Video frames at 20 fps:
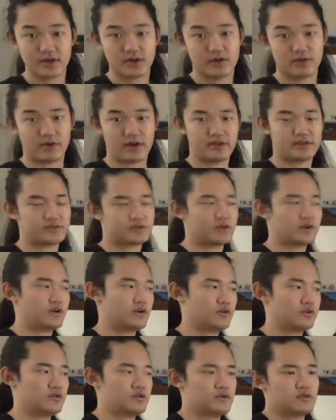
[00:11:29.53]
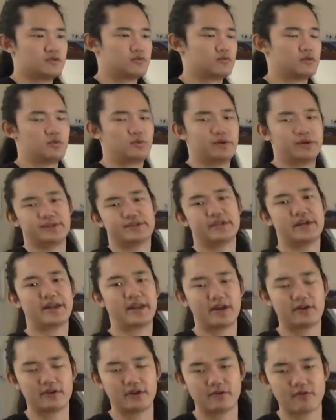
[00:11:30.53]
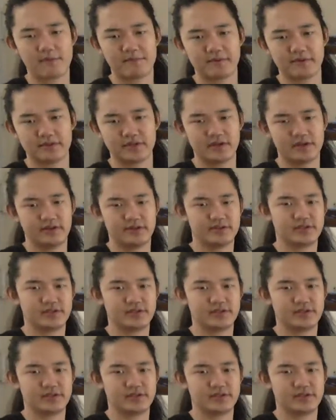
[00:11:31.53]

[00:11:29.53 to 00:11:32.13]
right? So, well, what does that area represent?